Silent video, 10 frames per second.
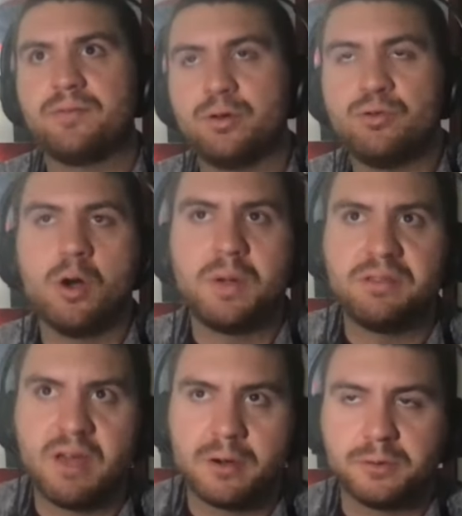know,
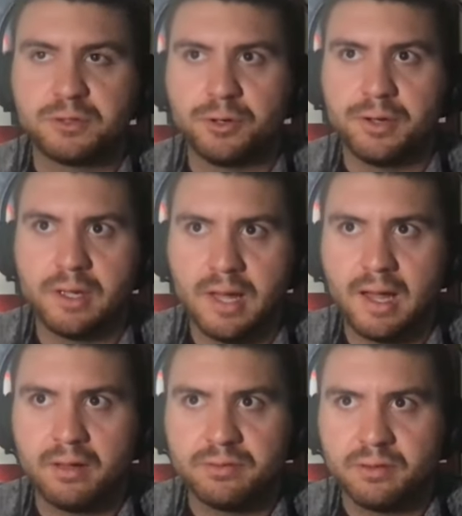he's got a returning
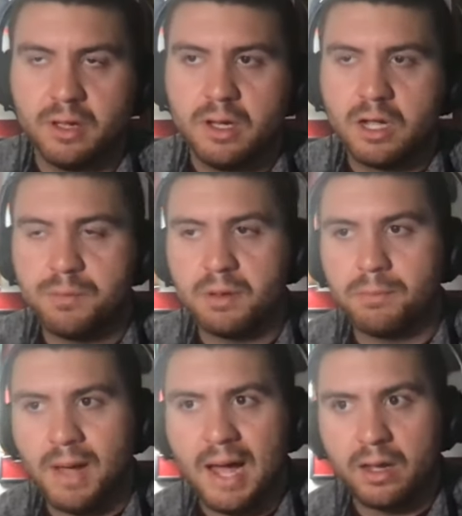cast coming
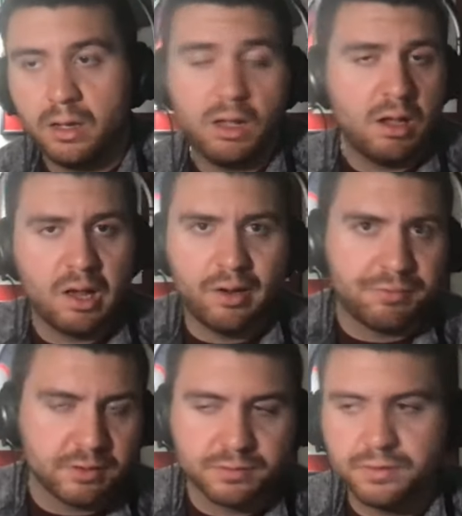back at
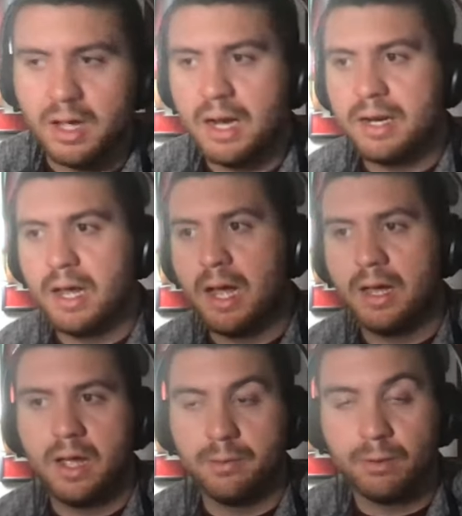offensive line,
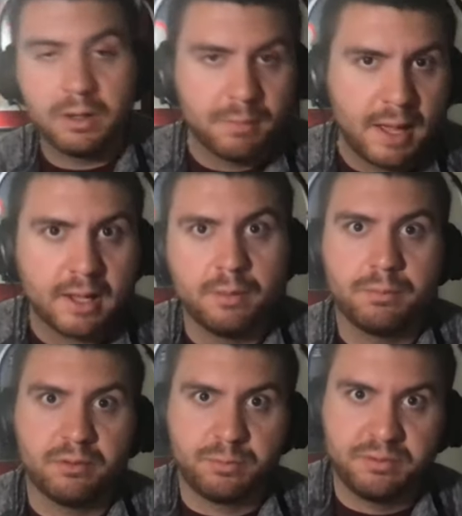at running back,
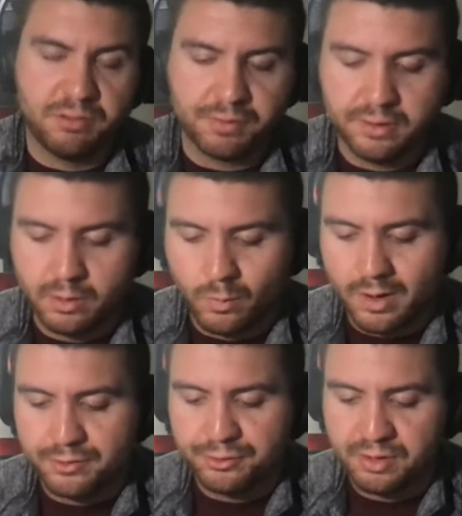specifically at
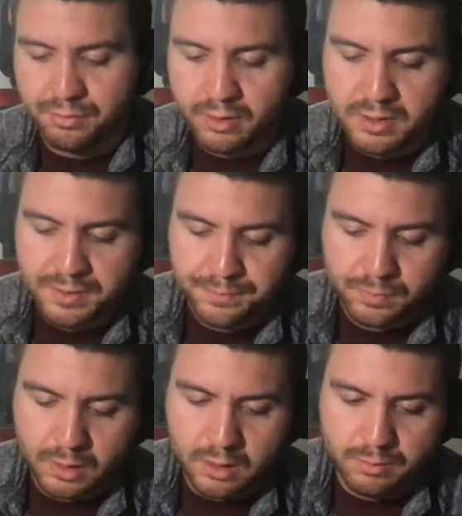wide receiver,
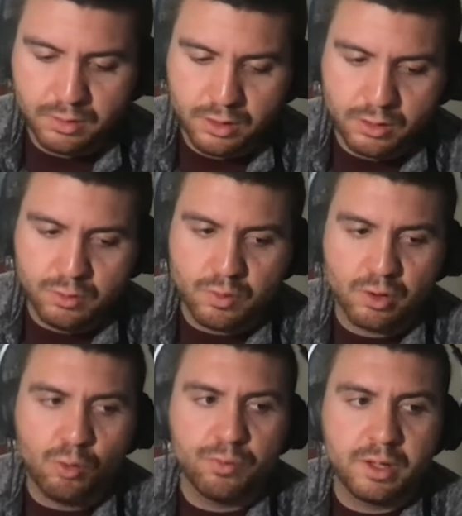you can
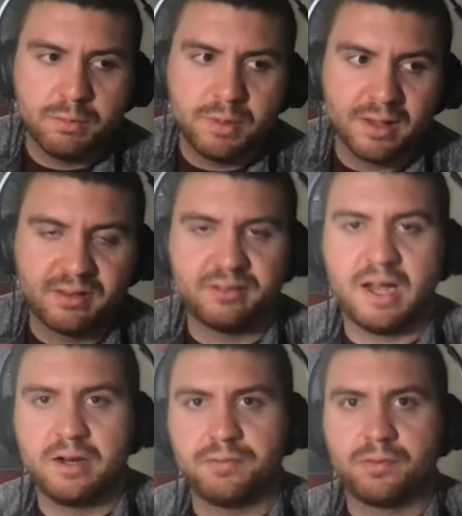only be
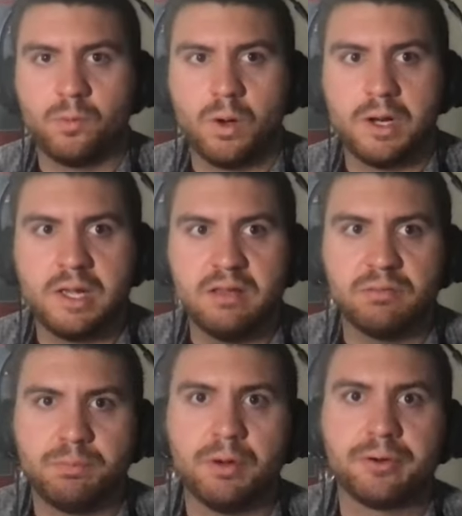excited for what he's
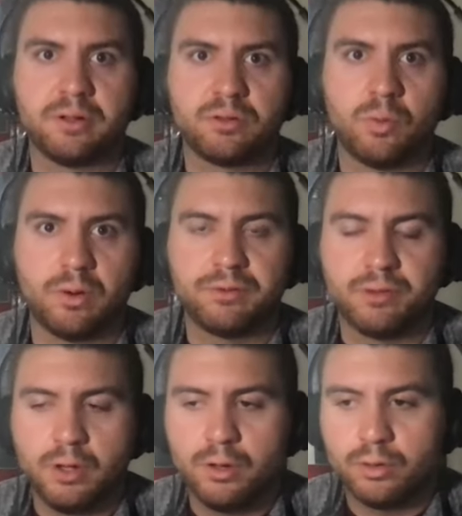building towards
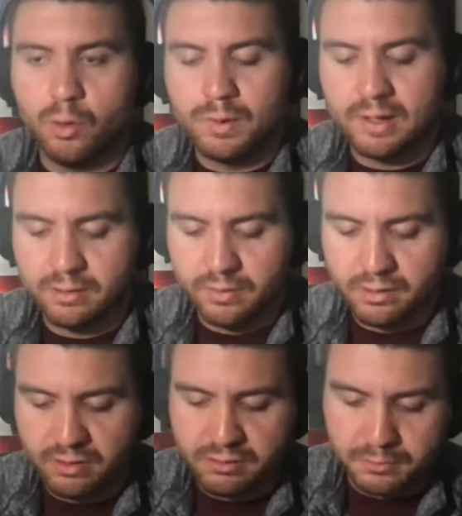going into
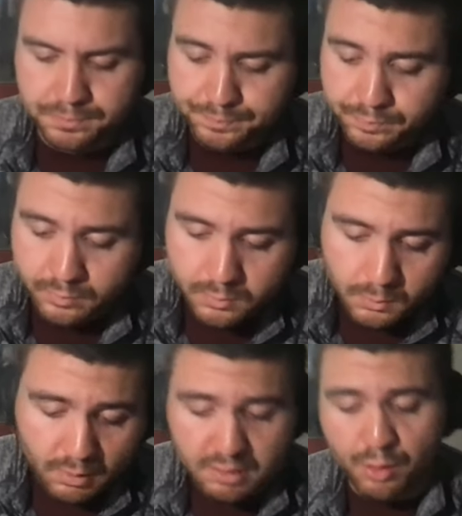this season.
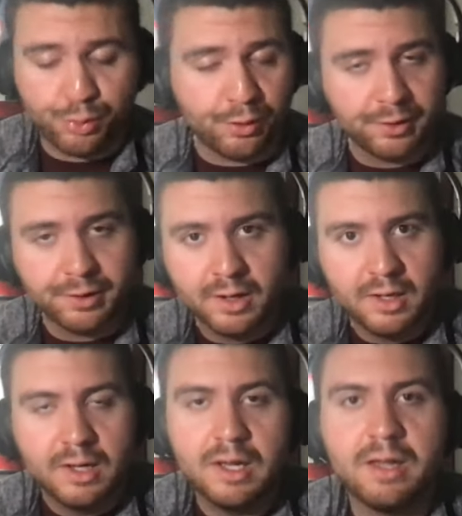And then third
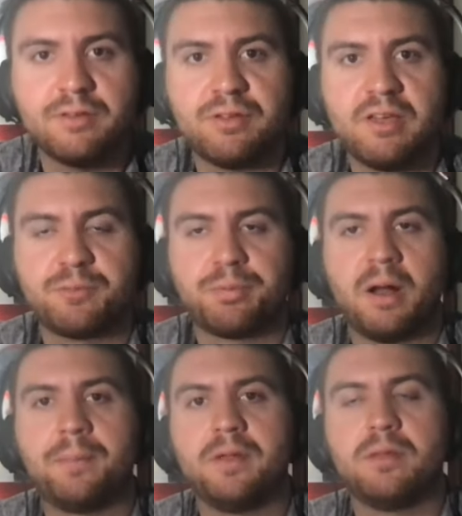is
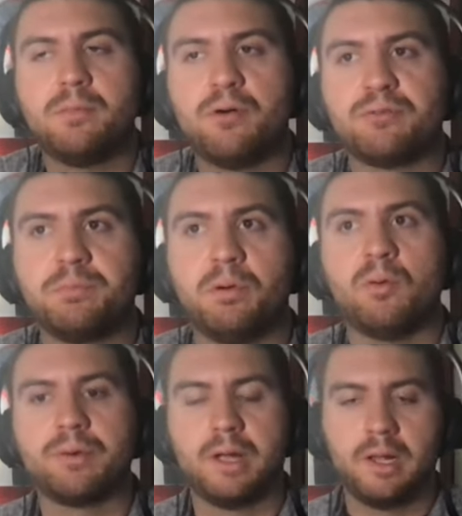probably the most
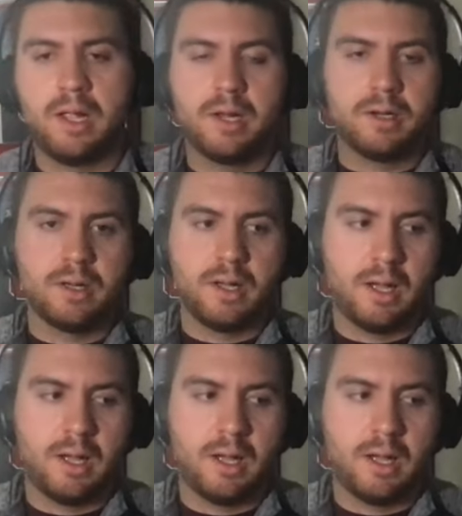bold, and